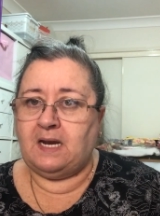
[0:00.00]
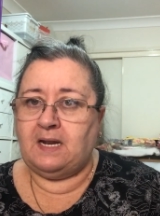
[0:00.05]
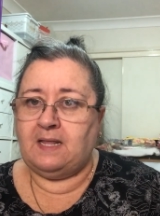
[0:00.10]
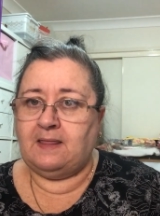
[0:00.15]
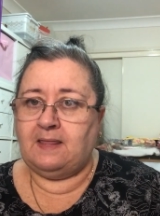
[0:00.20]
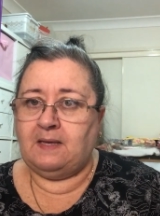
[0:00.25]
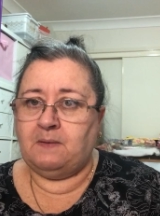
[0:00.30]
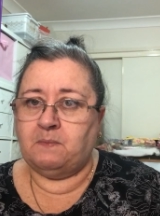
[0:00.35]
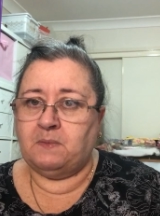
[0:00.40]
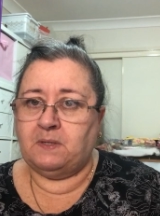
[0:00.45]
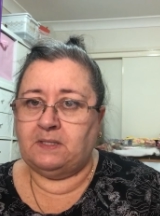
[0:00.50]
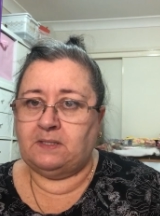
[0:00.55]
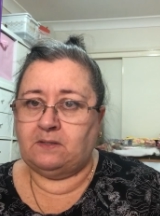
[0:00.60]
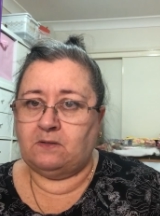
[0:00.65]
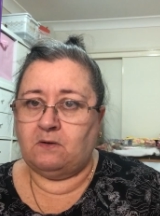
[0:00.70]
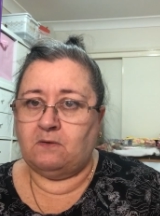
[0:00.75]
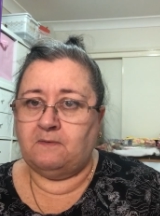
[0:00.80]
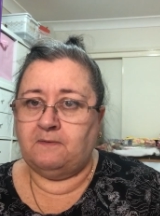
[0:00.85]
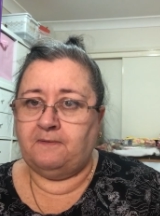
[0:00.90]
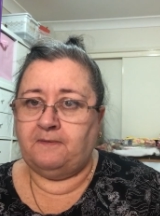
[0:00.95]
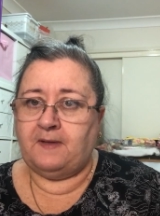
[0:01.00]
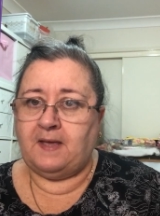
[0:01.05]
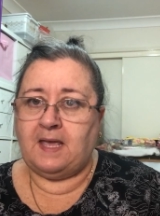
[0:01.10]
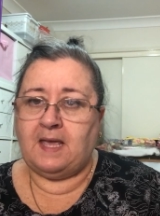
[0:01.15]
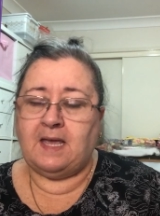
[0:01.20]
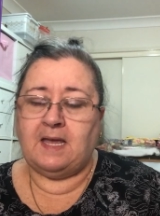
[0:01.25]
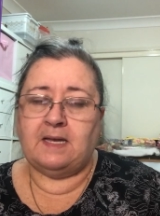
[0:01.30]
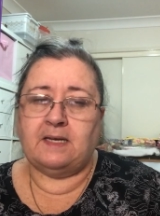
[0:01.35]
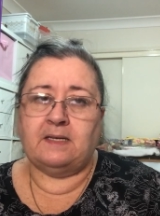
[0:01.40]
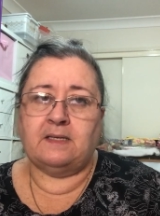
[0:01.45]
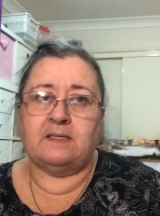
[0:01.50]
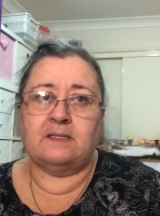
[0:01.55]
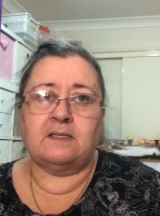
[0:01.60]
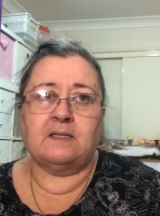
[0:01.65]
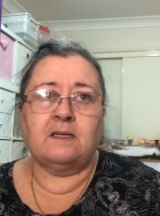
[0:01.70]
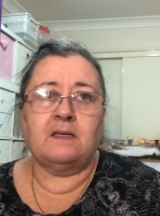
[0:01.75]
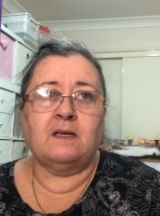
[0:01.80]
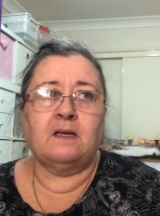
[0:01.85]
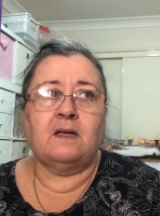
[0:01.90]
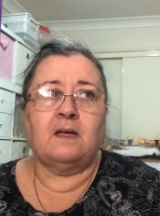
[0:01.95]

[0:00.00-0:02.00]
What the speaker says: anything myself and